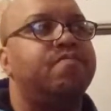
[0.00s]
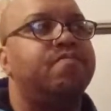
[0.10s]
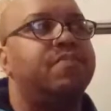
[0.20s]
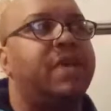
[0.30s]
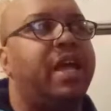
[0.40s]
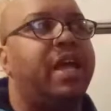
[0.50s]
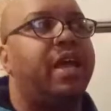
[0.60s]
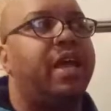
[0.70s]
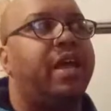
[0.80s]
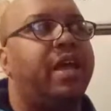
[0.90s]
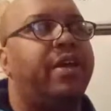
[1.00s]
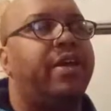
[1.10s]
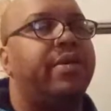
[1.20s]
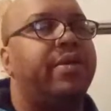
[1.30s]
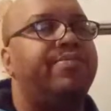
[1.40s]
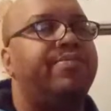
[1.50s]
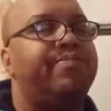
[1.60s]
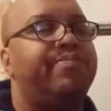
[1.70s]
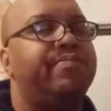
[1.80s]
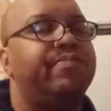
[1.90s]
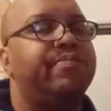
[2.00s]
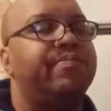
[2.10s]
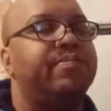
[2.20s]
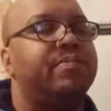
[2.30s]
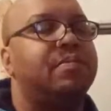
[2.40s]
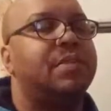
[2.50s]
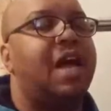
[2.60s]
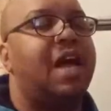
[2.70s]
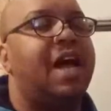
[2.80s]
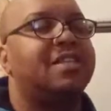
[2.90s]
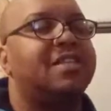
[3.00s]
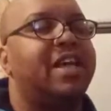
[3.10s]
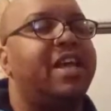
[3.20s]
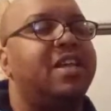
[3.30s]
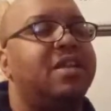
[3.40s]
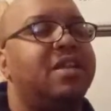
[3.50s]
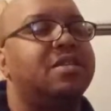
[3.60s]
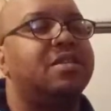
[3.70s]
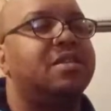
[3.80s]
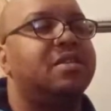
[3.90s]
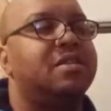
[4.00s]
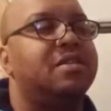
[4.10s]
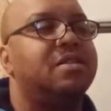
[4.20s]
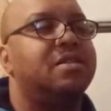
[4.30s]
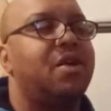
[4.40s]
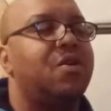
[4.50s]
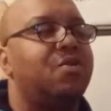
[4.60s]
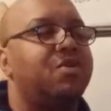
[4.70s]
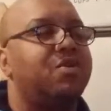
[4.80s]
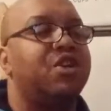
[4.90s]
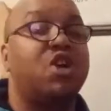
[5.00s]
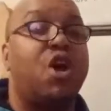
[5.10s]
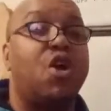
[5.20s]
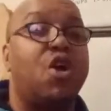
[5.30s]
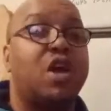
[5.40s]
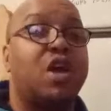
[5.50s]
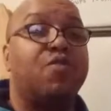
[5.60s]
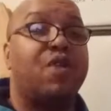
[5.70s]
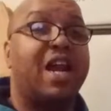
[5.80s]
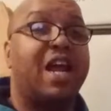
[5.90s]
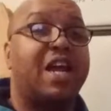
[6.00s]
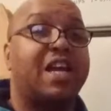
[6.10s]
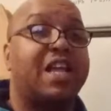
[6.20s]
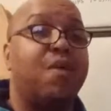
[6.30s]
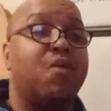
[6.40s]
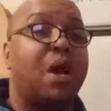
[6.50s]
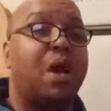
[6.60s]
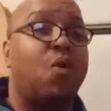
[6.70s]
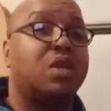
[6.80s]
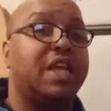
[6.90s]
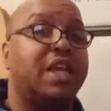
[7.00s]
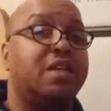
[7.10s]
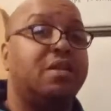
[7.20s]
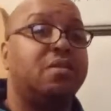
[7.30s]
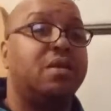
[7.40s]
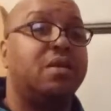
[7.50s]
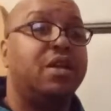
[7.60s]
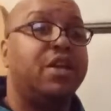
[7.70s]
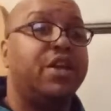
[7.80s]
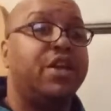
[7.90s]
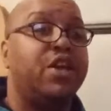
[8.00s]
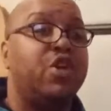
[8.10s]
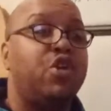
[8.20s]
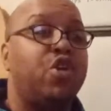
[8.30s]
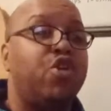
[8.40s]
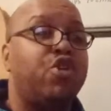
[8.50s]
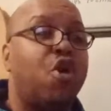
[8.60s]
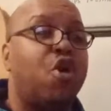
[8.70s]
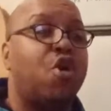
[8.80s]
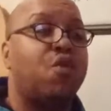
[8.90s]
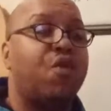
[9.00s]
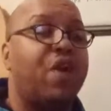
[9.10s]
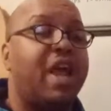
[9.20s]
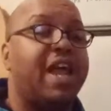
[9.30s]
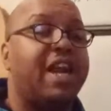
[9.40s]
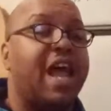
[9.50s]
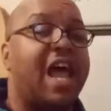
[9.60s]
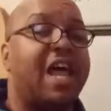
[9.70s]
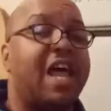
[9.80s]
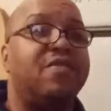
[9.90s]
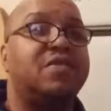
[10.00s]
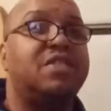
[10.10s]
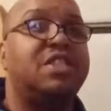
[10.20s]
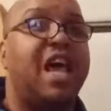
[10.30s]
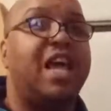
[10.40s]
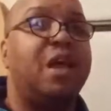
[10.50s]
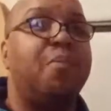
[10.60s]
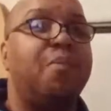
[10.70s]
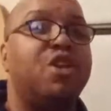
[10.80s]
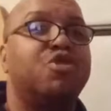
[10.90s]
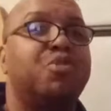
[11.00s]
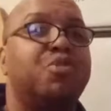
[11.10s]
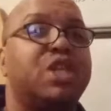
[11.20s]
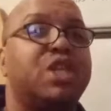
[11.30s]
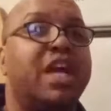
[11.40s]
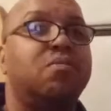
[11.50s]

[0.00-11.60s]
And I say, yo, your dog ran out of the gate when I walked in. Your dog ran at 10 meters per second.